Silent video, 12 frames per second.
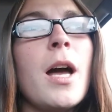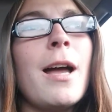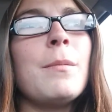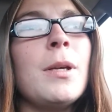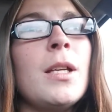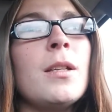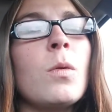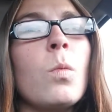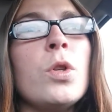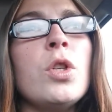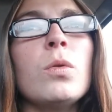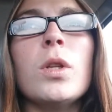I mean,
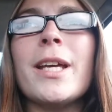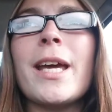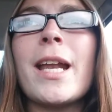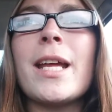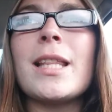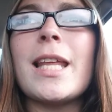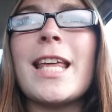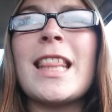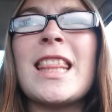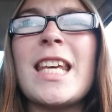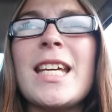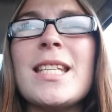when you look at it like
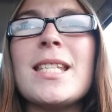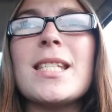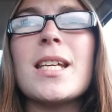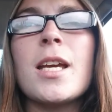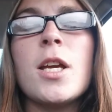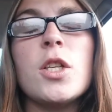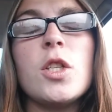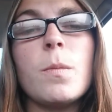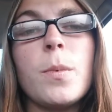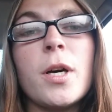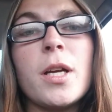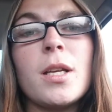this,
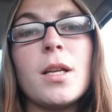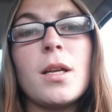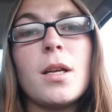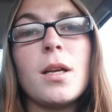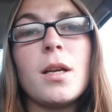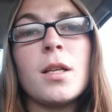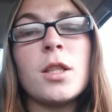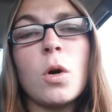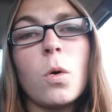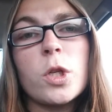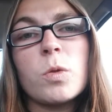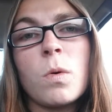the
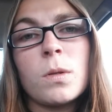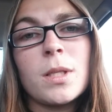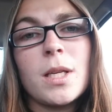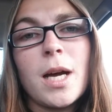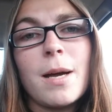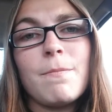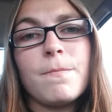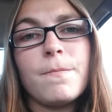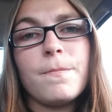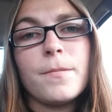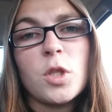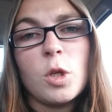horse won't stop,
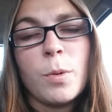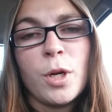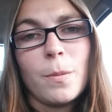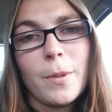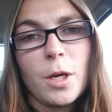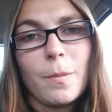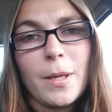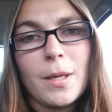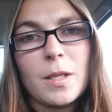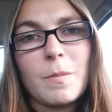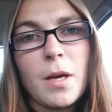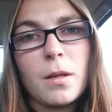so you put a bigger bit
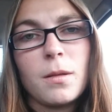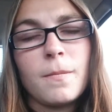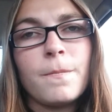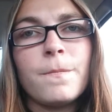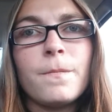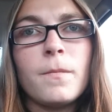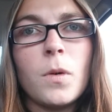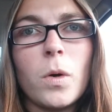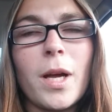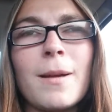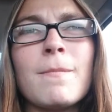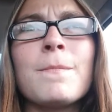in its mouth.
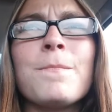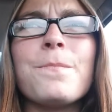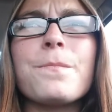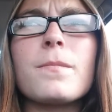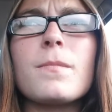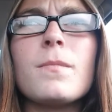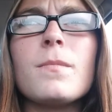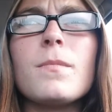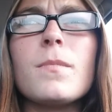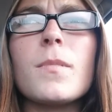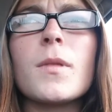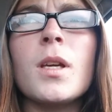Okay?
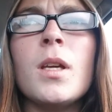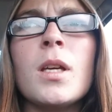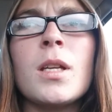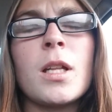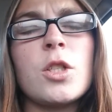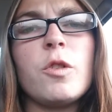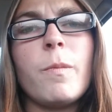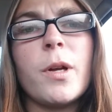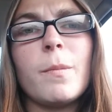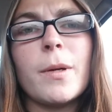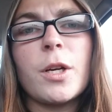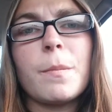Now that you
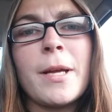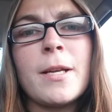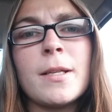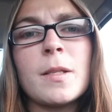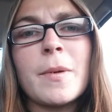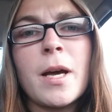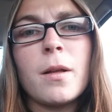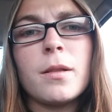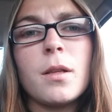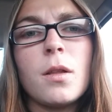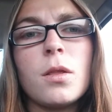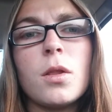put a bigger bit in its mouth,
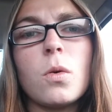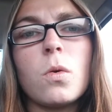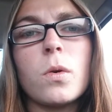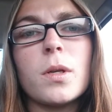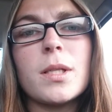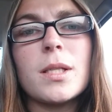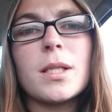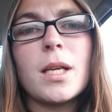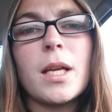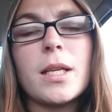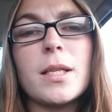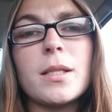the horse
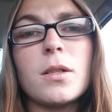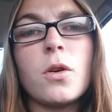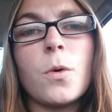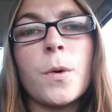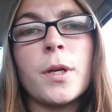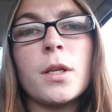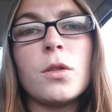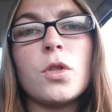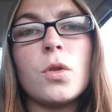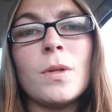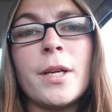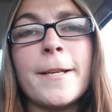is going
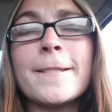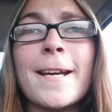to need a